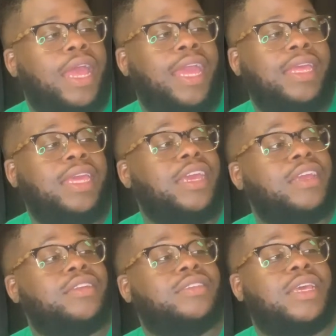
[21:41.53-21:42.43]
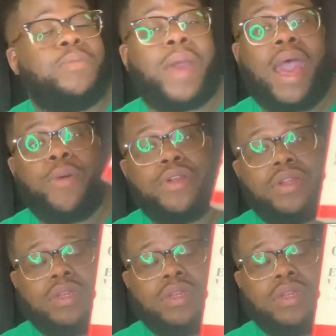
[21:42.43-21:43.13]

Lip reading: 8 years in power.